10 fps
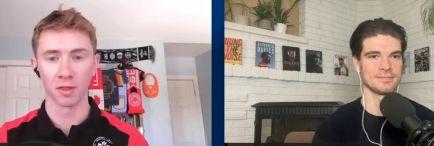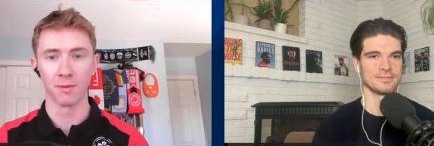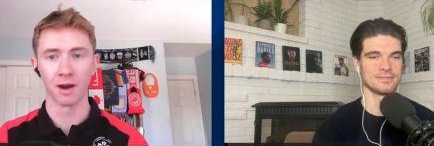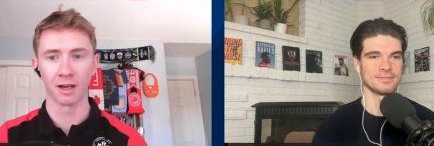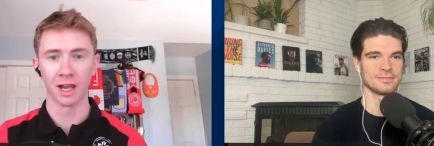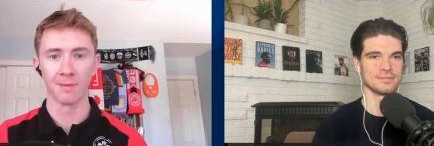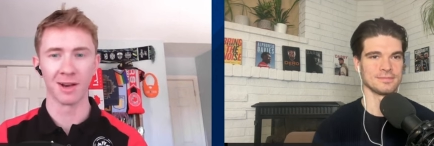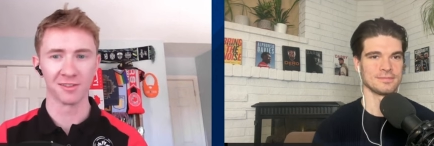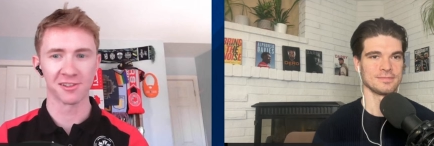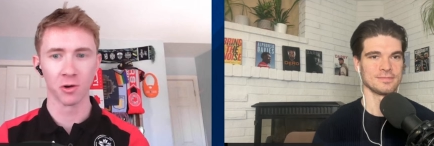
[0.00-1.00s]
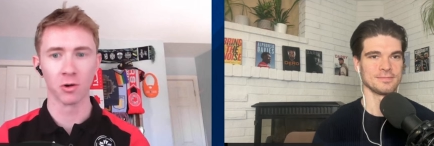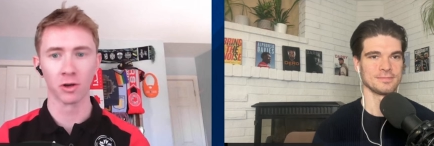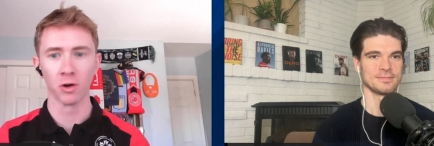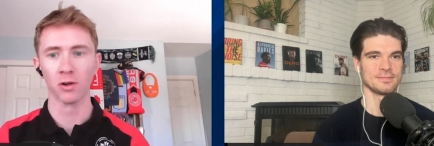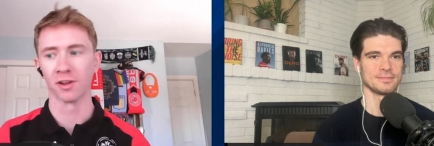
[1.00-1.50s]
Speaker 1: American game, and he's scored
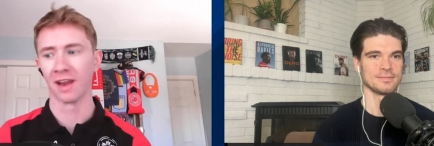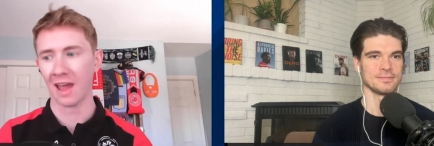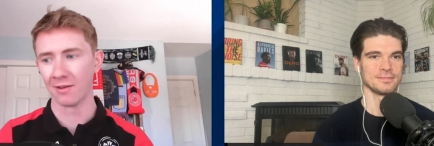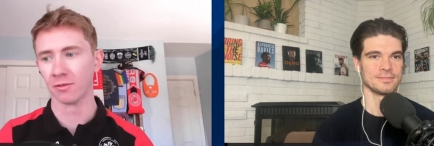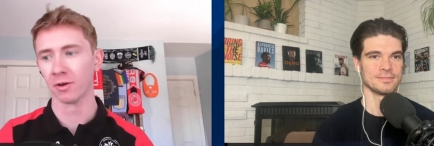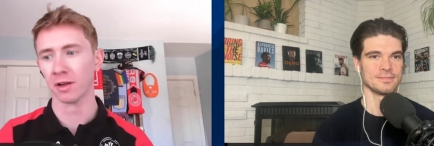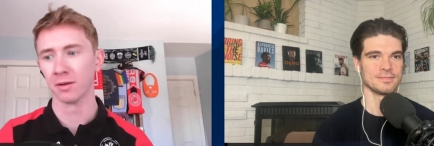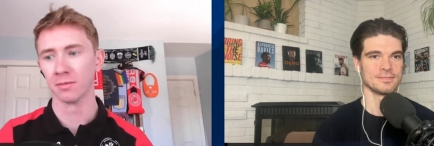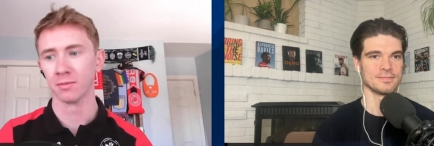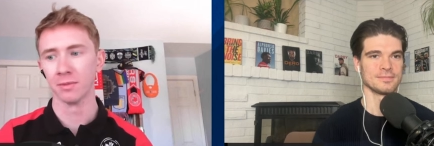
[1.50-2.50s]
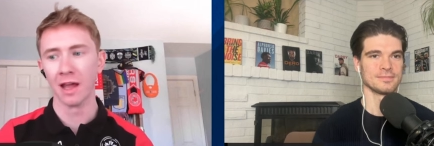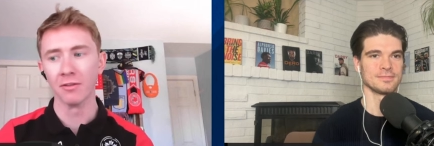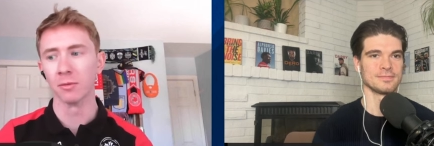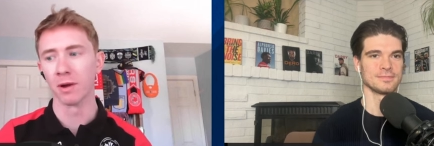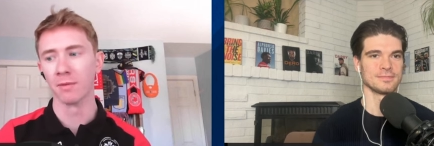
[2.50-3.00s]
goals at every
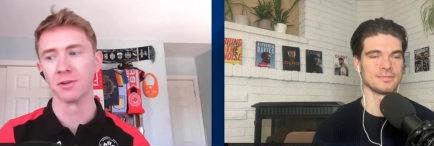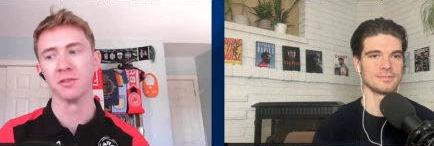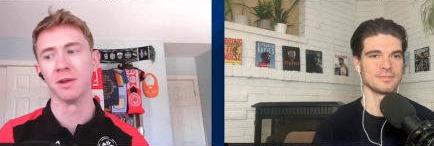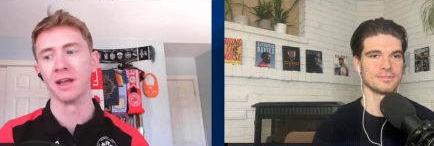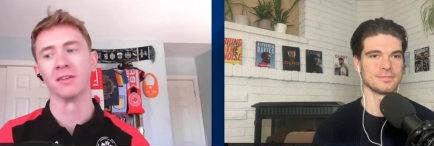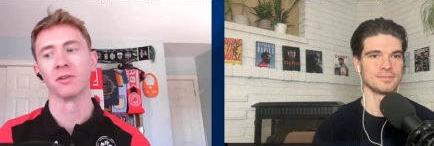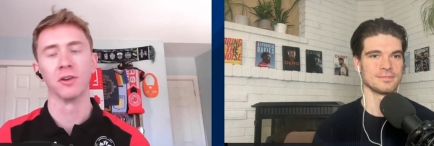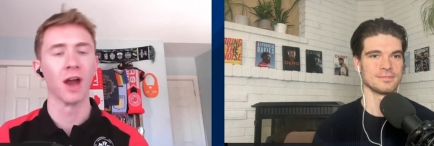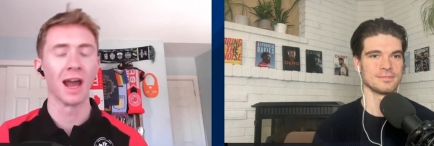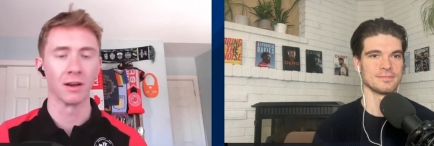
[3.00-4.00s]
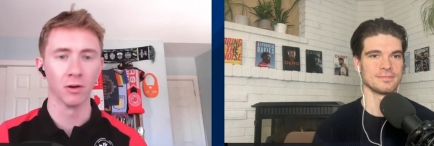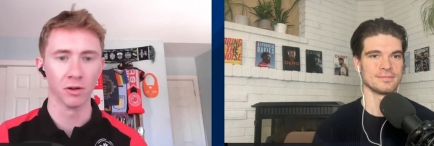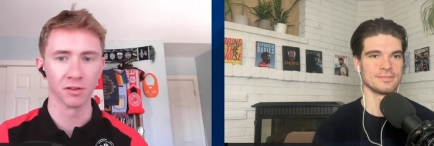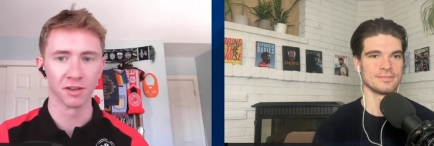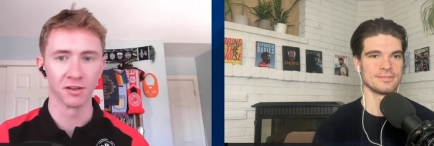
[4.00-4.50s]
level pretty much he's been at. He scored nine
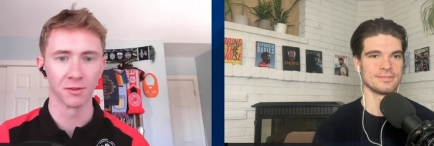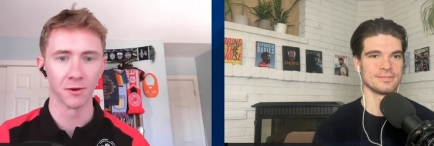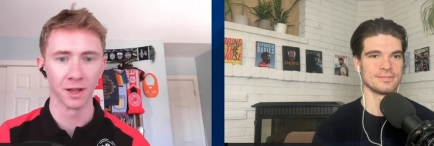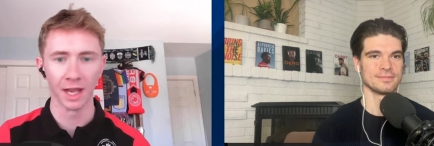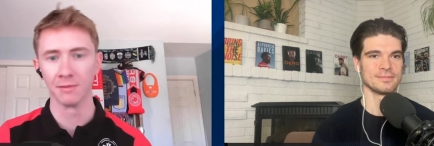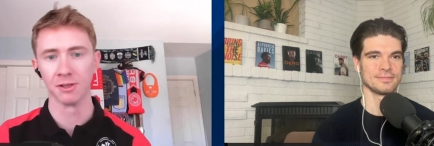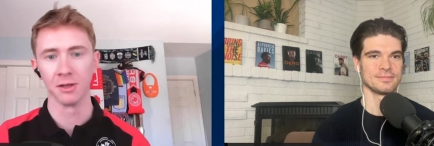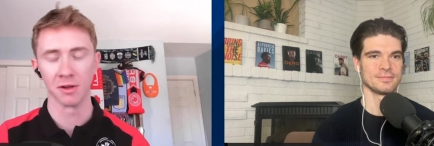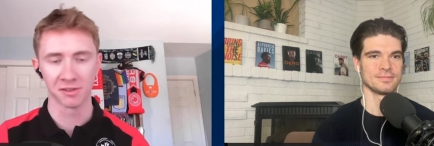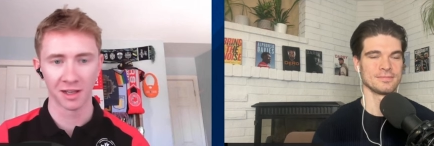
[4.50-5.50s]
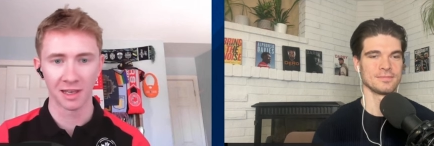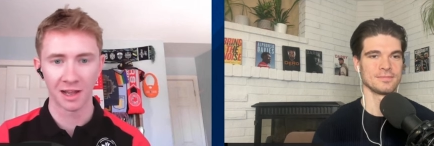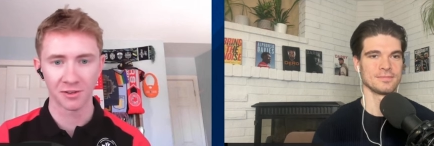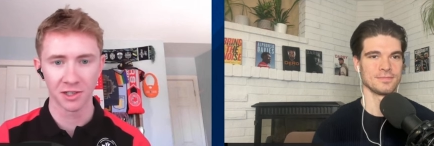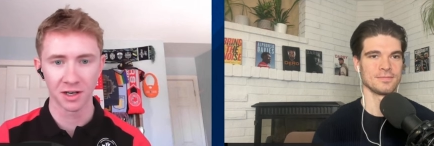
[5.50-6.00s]
goals in 30 games in USL
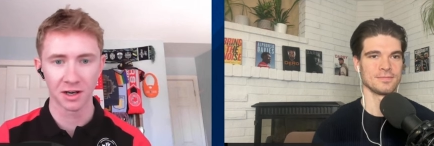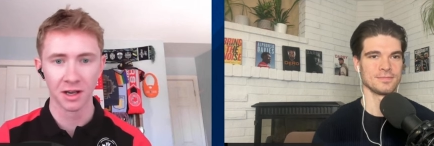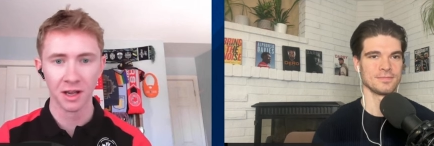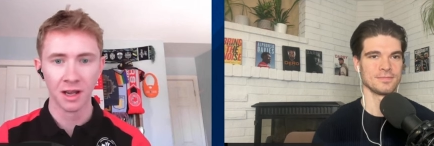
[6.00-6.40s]
last year.